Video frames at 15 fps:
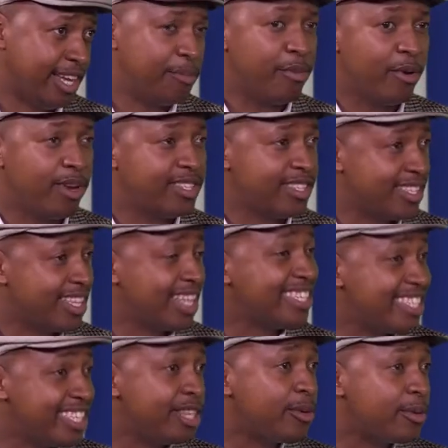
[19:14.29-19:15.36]
and policies
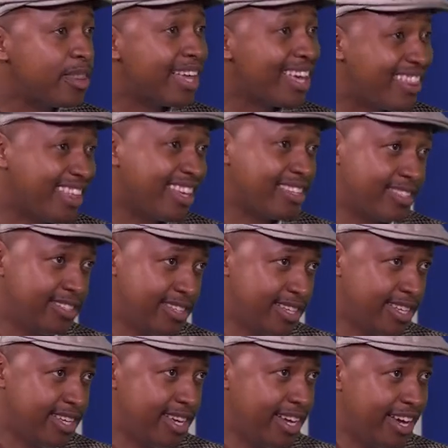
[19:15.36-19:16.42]
that deal with ethics
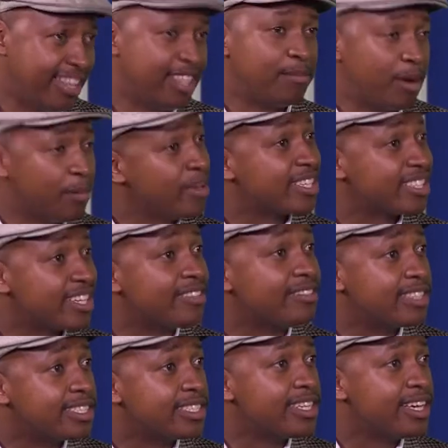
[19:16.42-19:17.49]
mm. in the public
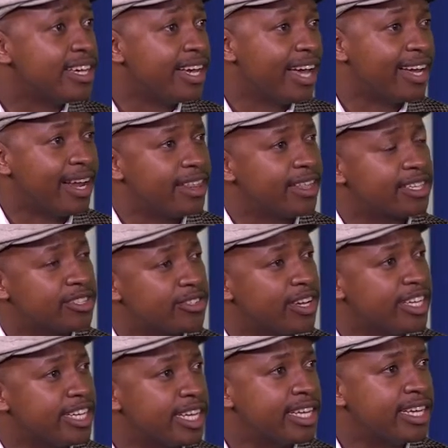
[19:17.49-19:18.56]
service yes. and ethics
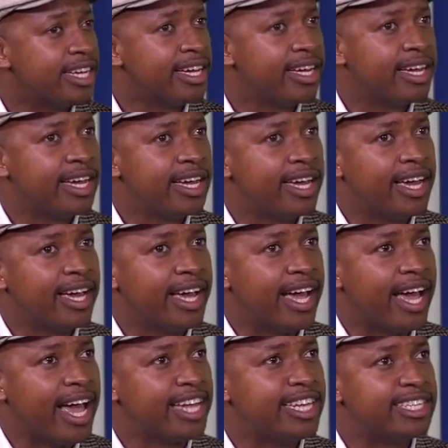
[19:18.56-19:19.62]
training. Yeah.
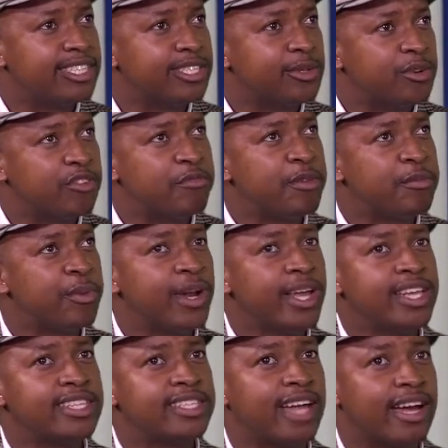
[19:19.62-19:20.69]
And we've been
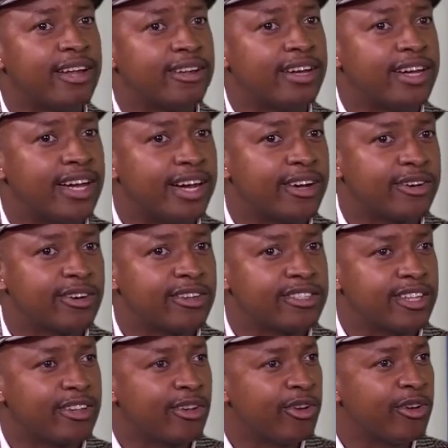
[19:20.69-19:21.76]
praised uh, uh across
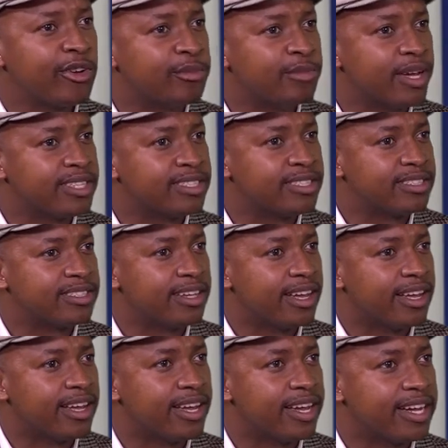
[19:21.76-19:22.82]
the globe as
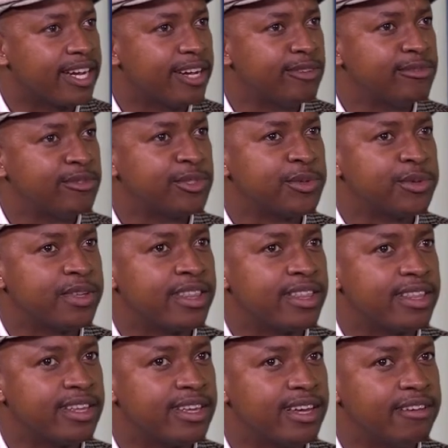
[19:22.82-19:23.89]
a, a, country with
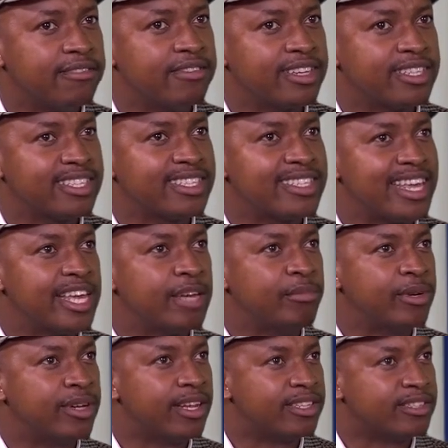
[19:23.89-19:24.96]
a very
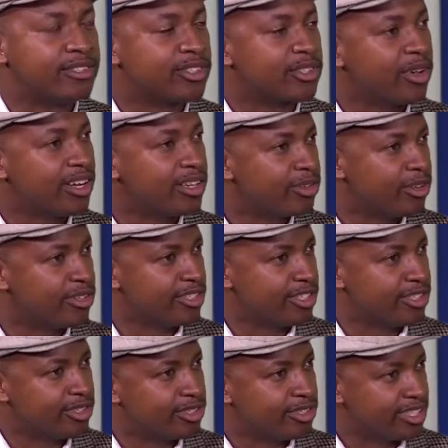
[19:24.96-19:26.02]
stable and solid
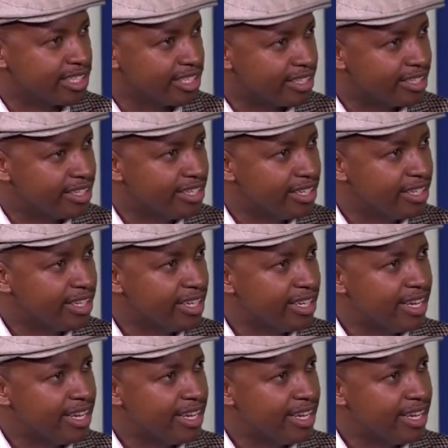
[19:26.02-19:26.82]
constitution. Mm.